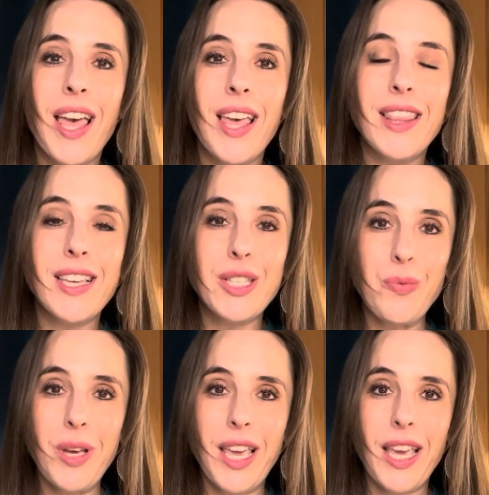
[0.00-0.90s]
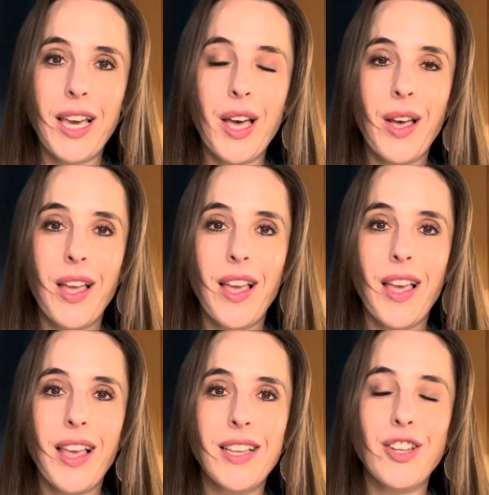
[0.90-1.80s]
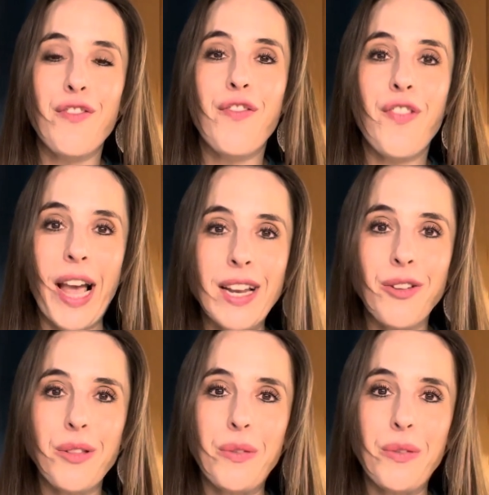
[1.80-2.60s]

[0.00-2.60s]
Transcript: This week is our final